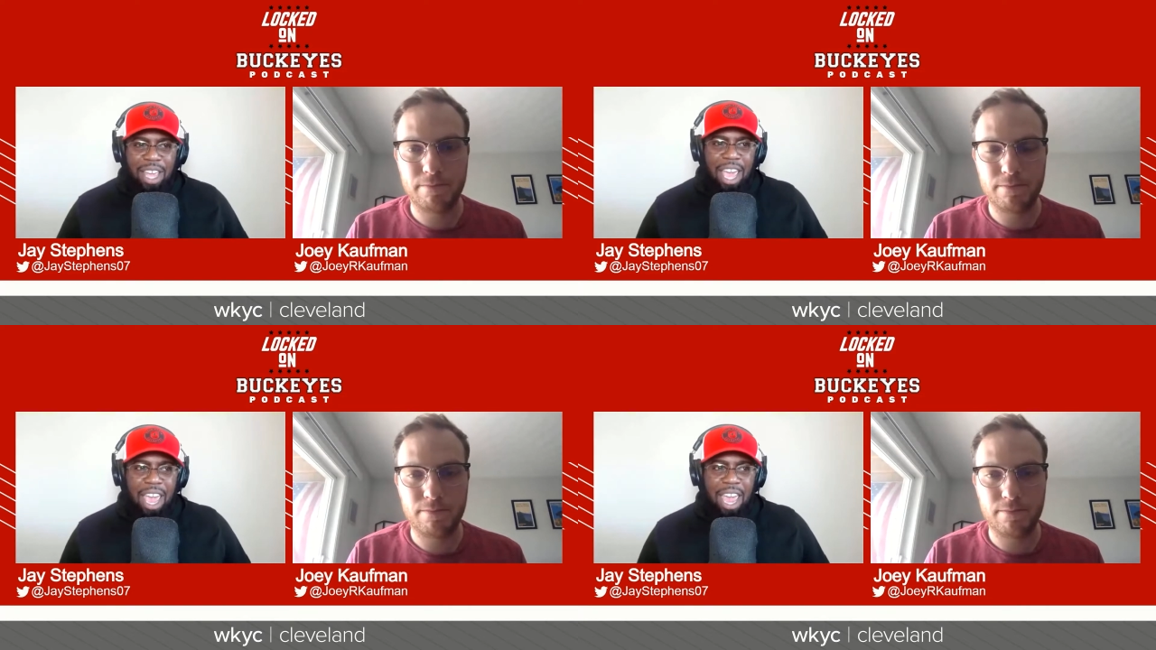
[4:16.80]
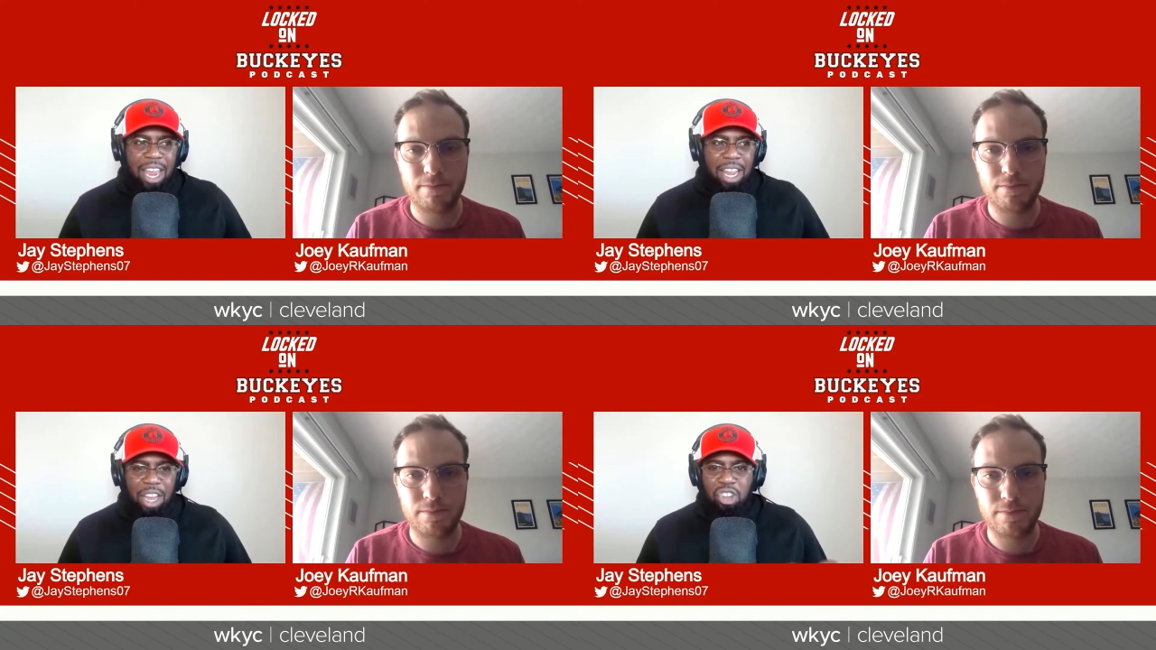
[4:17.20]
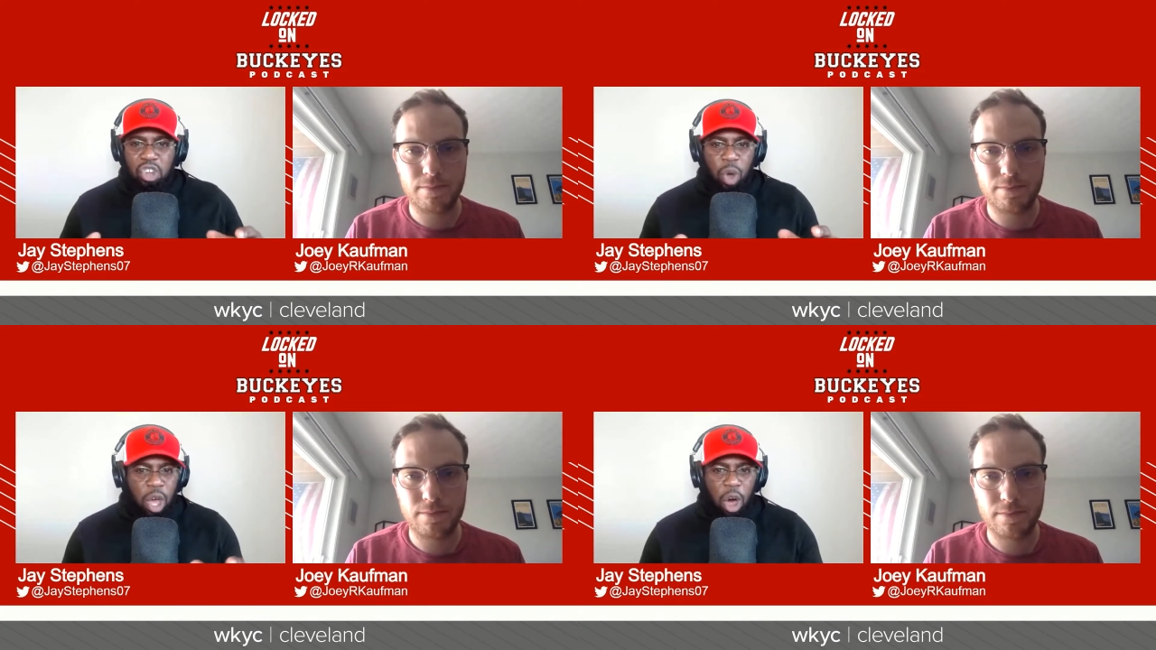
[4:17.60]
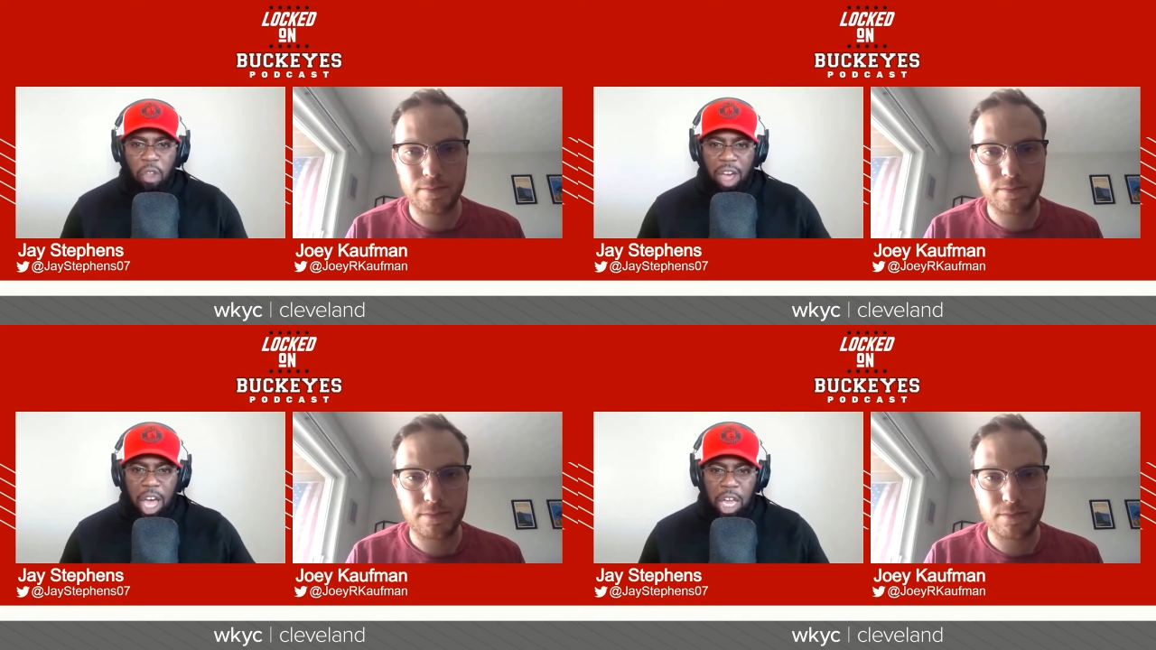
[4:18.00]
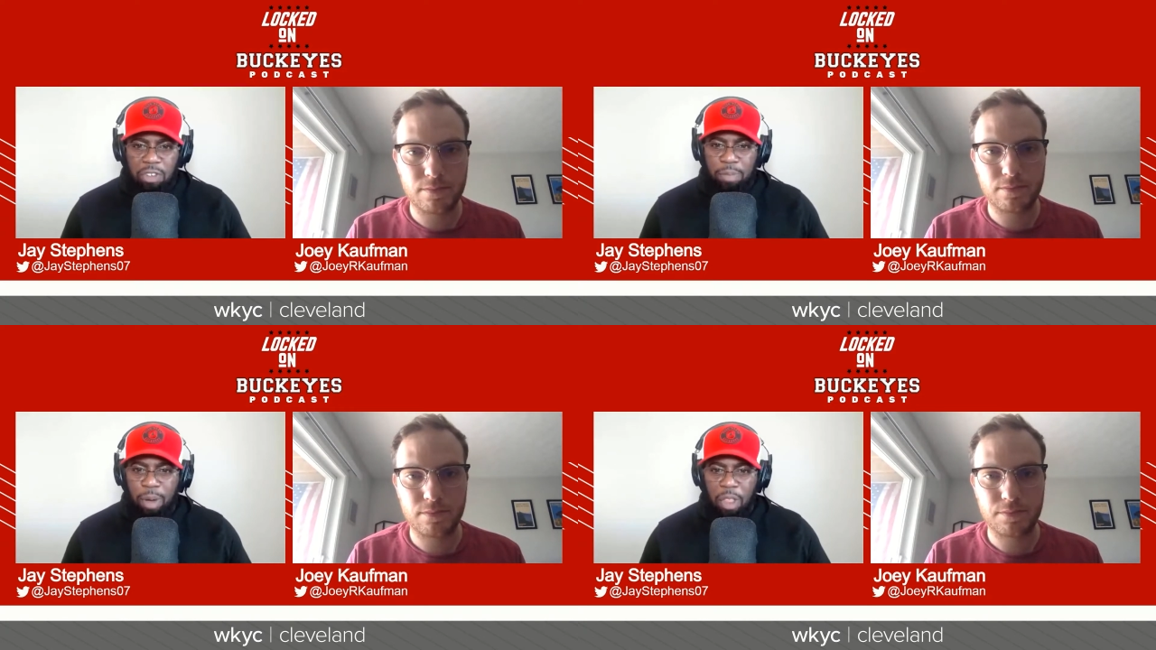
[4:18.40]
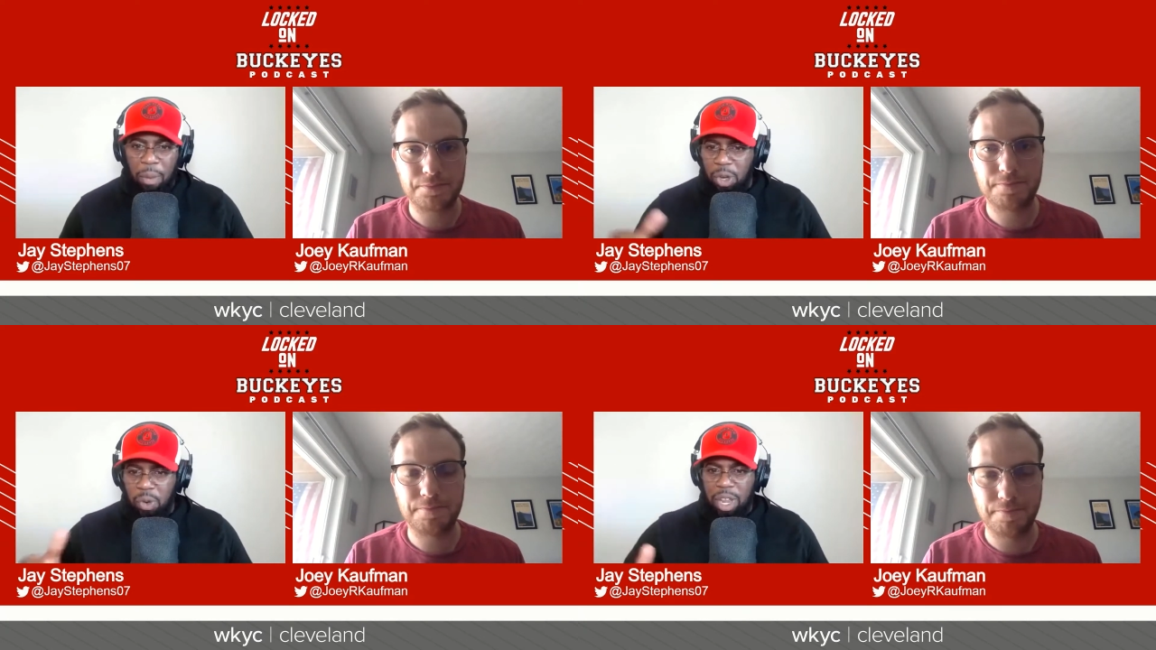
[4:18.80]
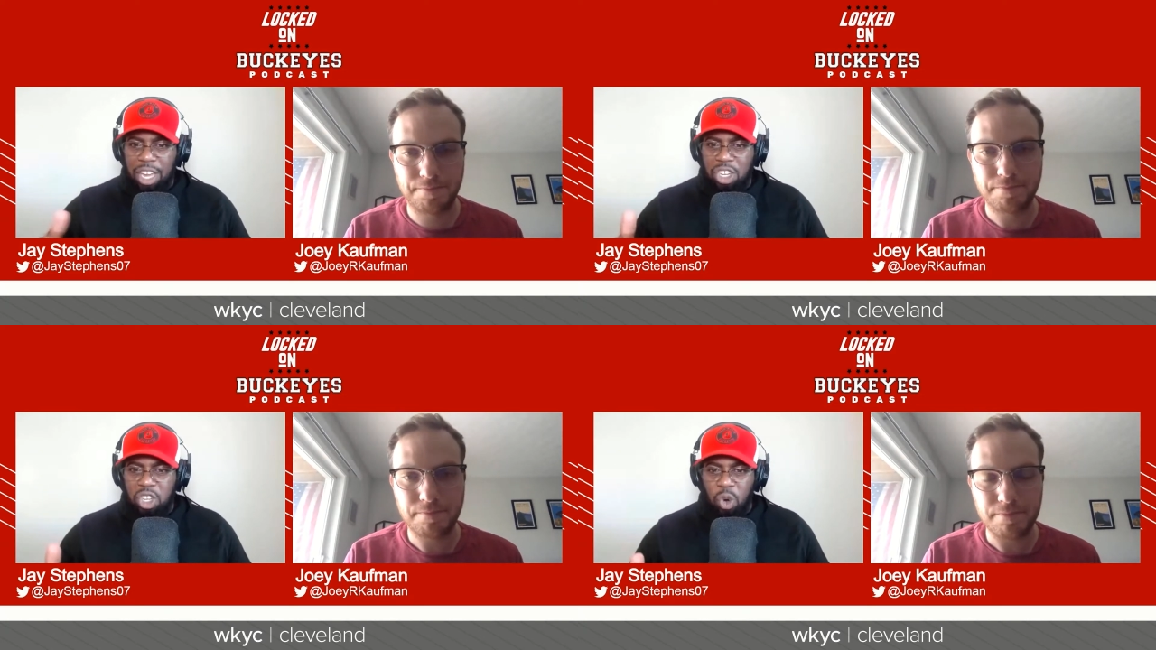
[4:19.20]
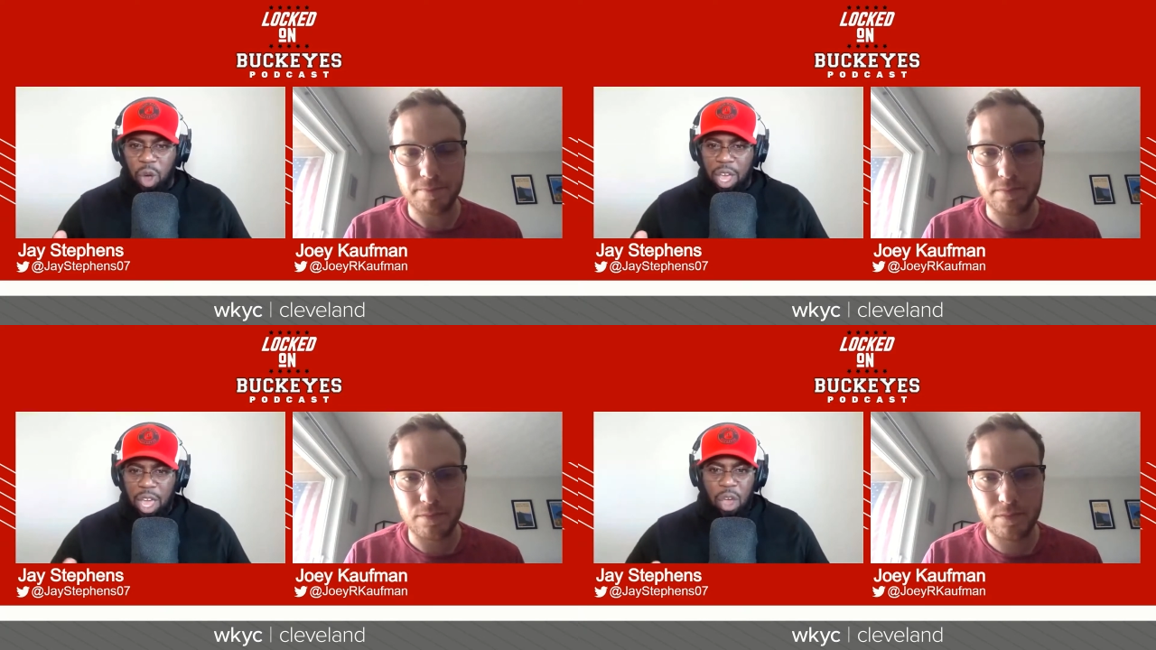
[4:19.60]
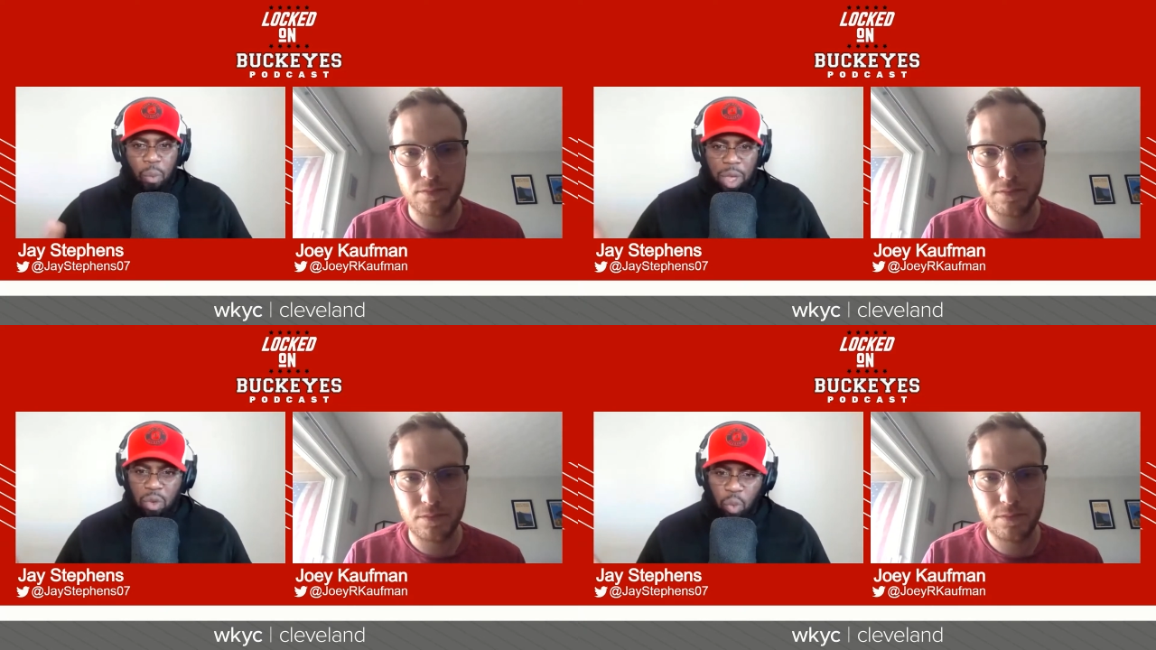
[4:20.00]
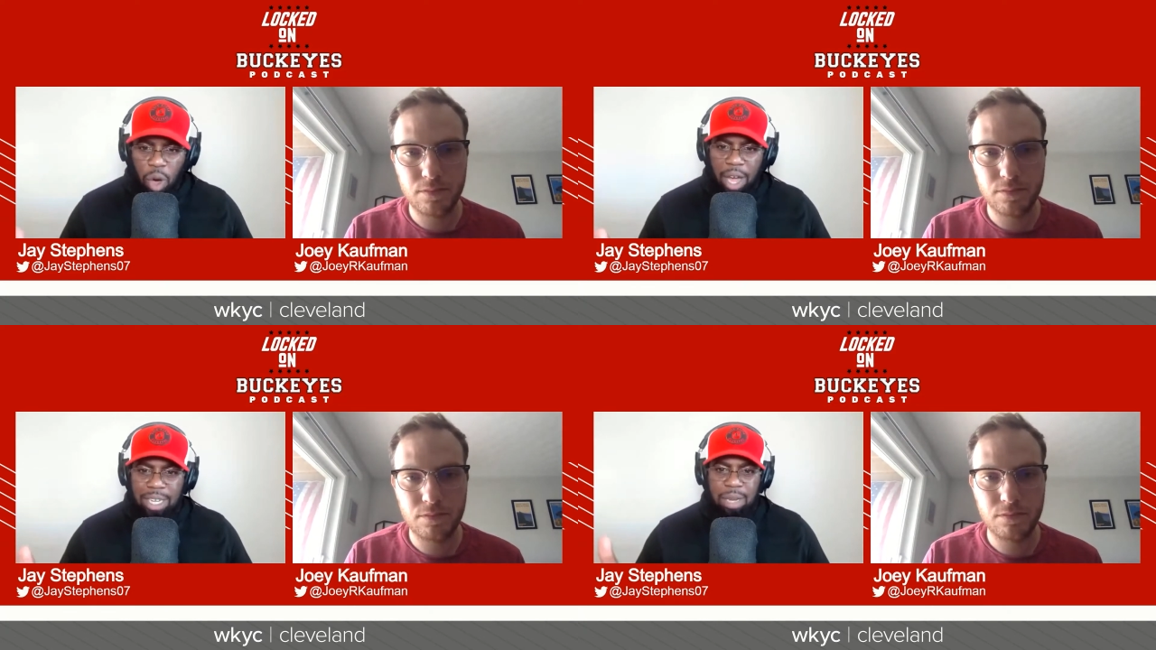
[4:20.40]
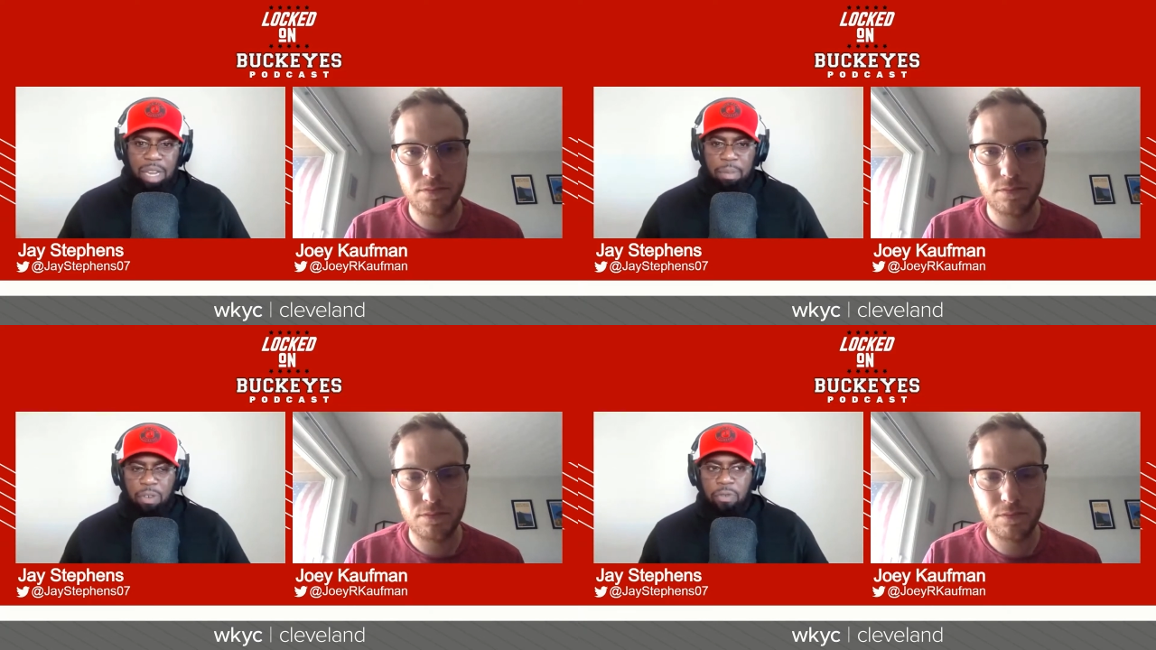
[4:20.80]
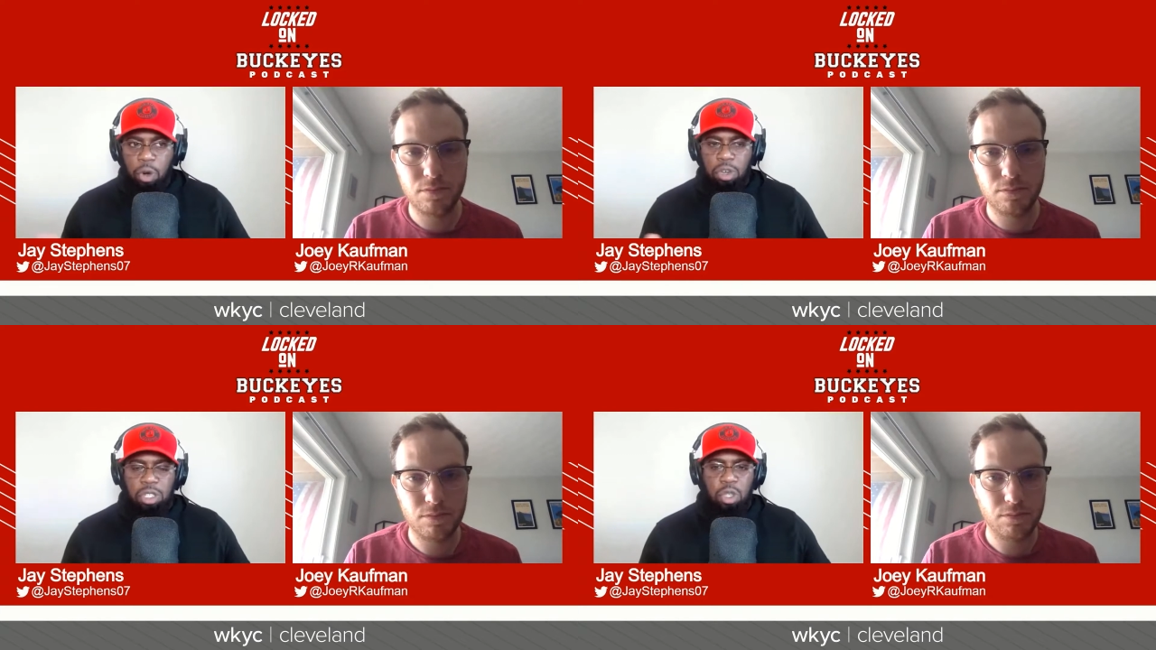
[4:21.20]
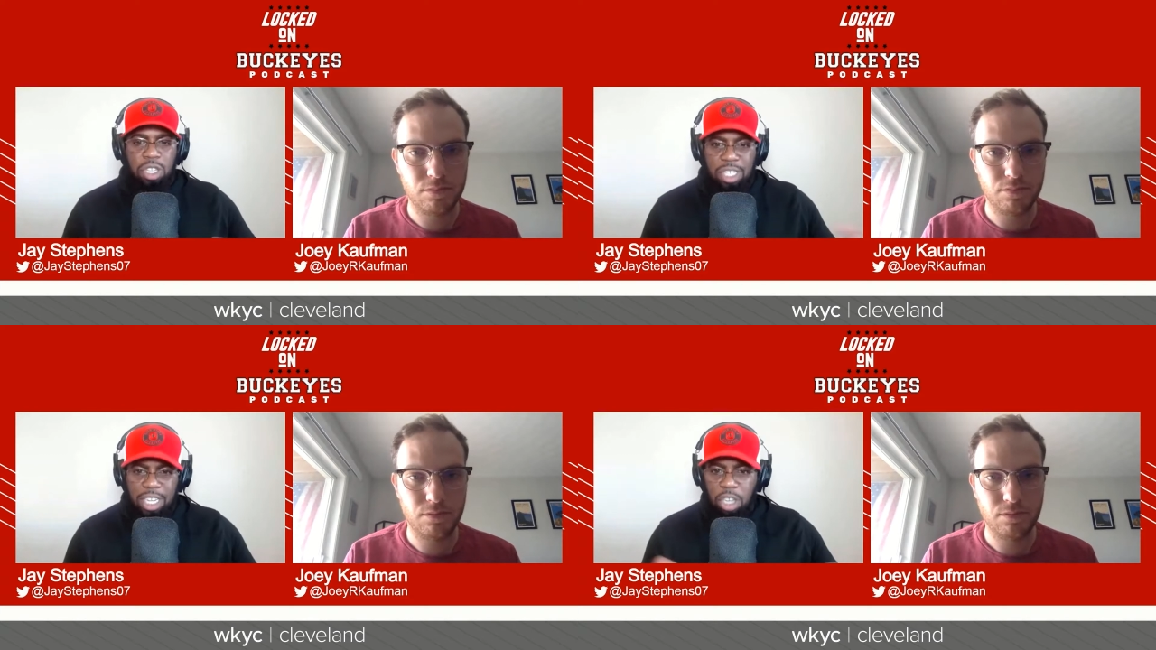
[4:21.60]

Speaker 1: and enjoy all the college football that we're going to enjoy week one, September 1st through the 6th,